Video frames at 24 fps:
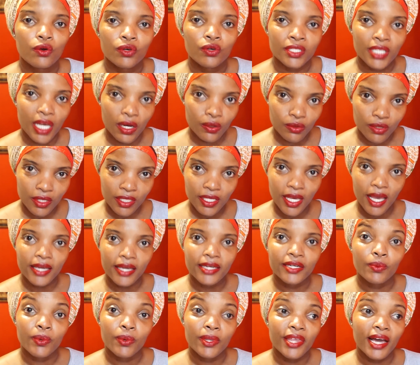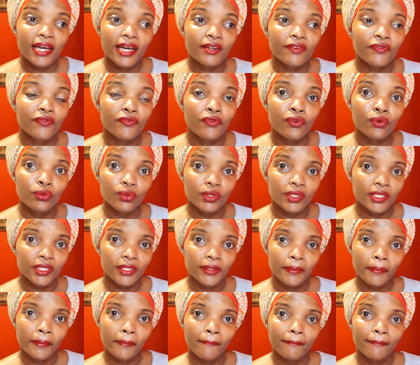goes outside with that food
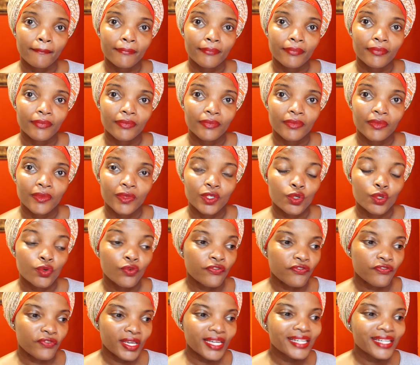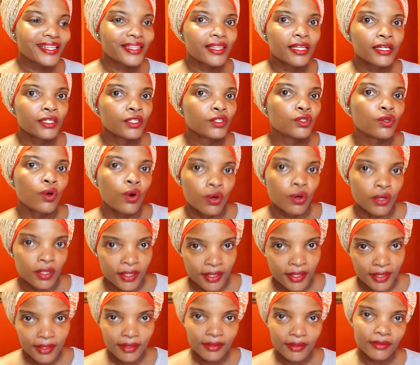to feed the
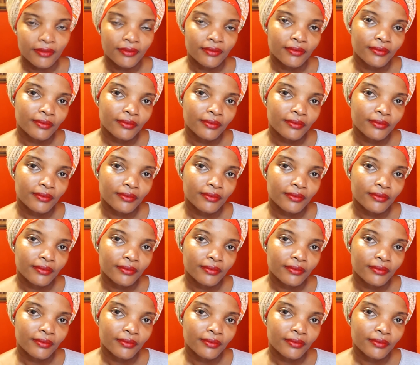dogs.